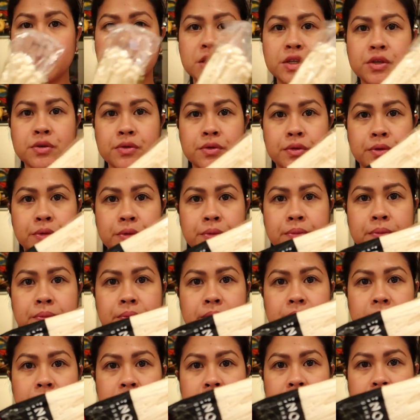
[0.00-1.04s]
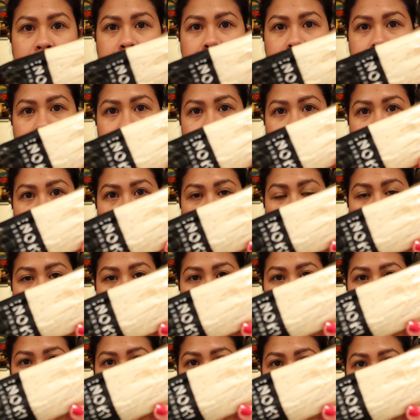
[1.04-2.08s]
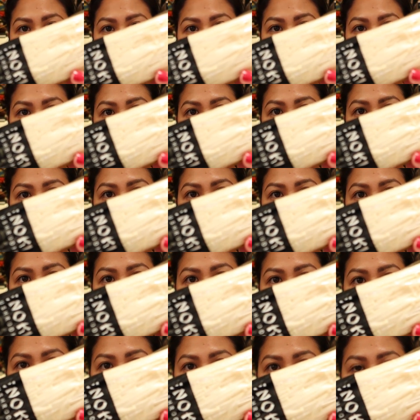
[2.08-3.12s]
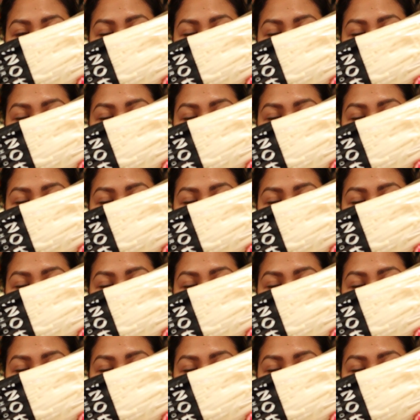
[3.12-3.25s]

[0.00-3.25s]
mushroom. It's enoki.